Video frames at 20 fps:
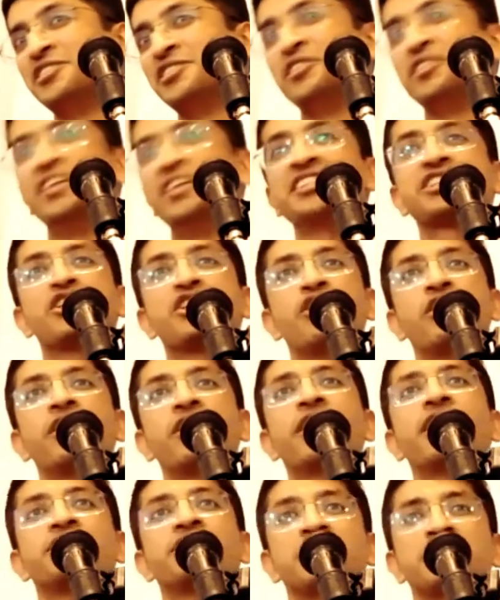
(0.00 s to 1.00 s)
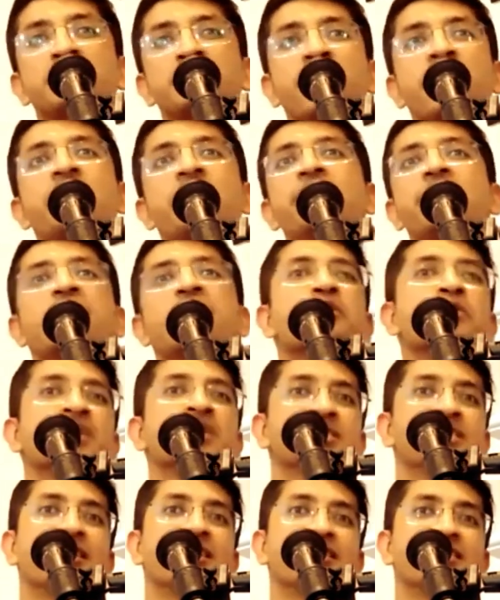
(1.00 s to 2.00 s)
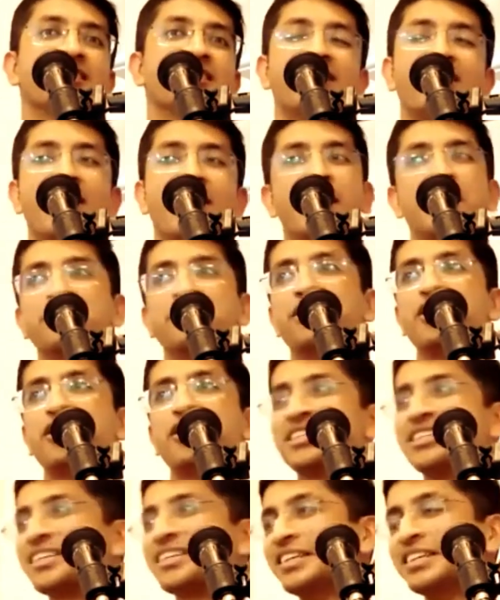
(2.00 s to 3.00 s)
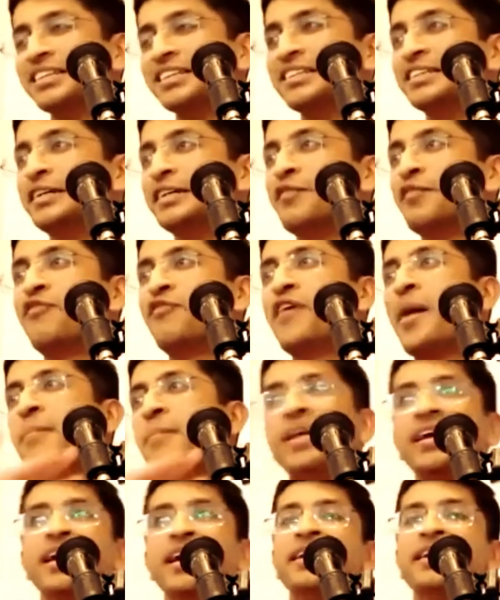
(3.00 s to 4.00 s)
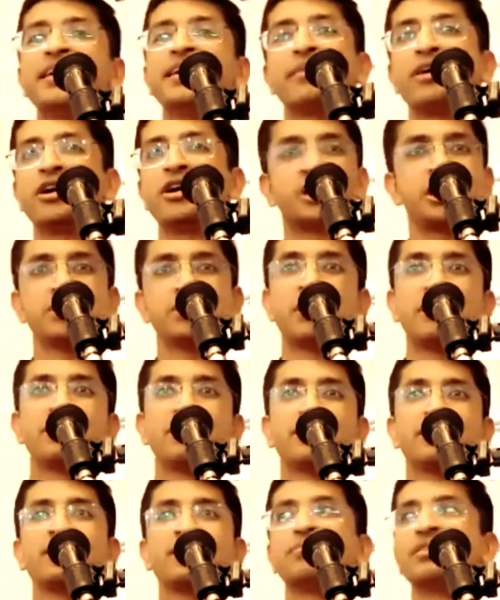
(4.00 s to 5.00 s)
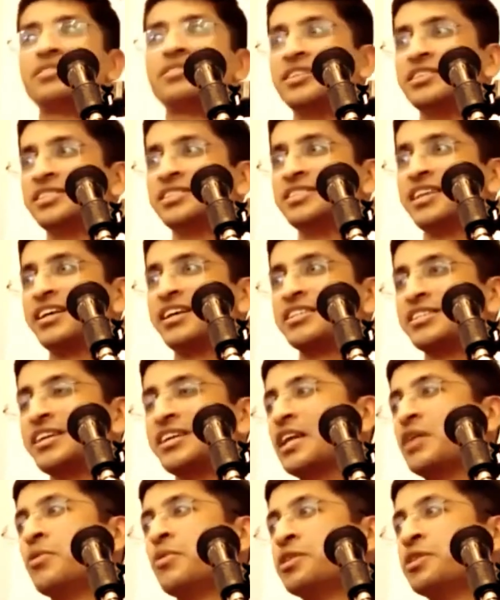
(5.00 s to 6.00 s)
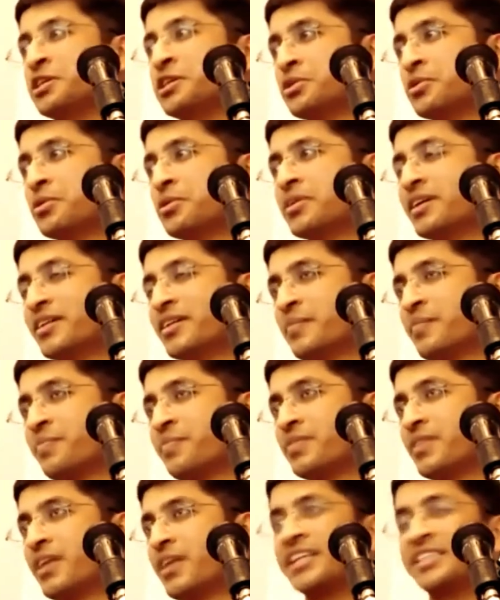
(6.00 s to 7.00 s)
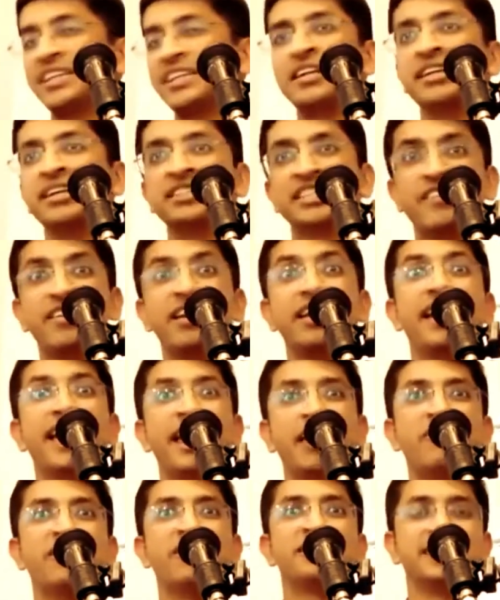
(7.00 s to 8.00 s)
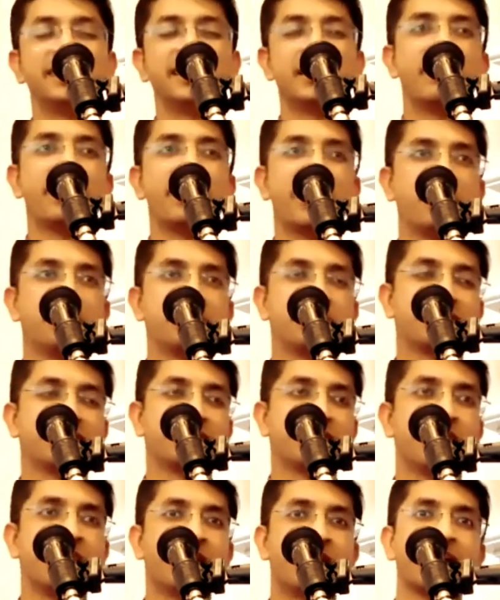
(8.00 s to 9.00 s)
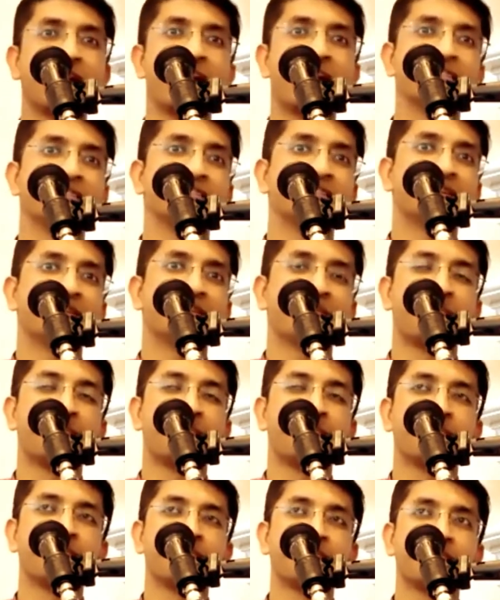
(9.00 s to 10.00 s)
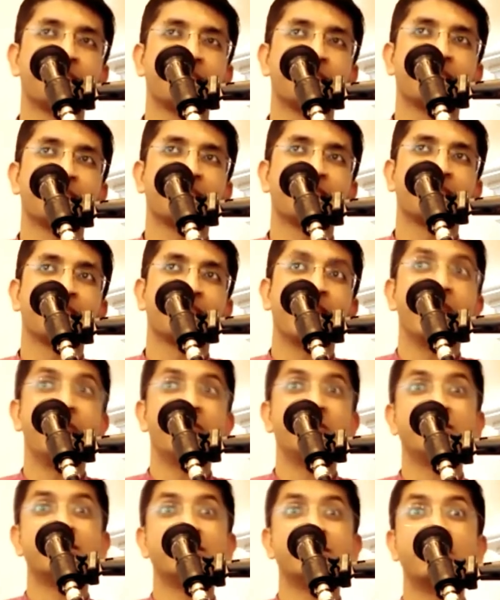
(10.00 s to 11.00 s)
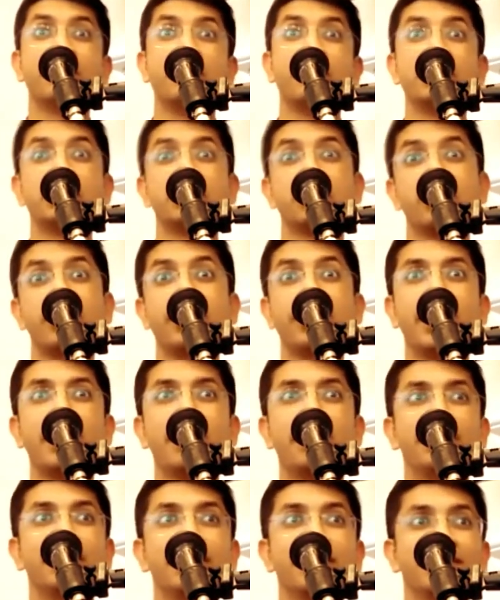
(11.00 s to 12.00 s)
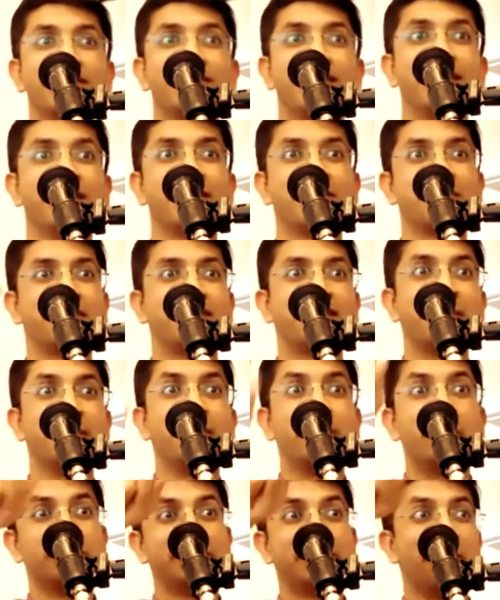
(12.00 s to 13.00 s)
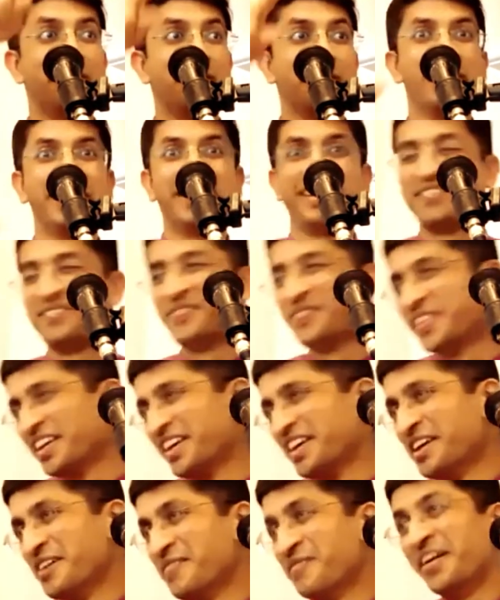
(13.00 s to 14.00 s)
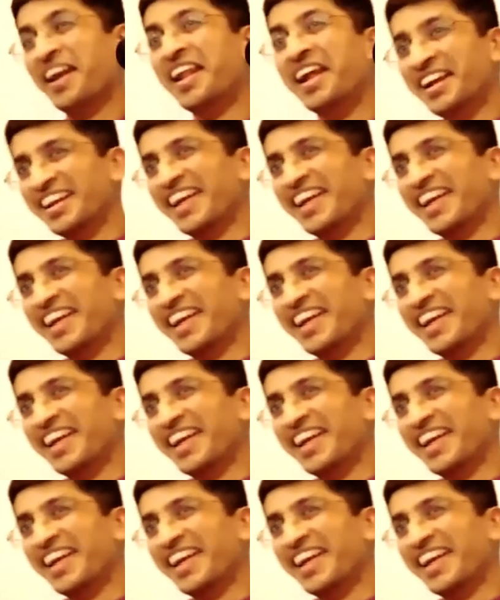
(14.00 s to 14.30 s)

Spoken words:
But this congregation is very dear to his heart. And I am not fabricating because he is my brother, but this is exactly what he told. And I said this even in NBCC when I was serving a class there. NBCC devotees are very happy that their temple was number 1. But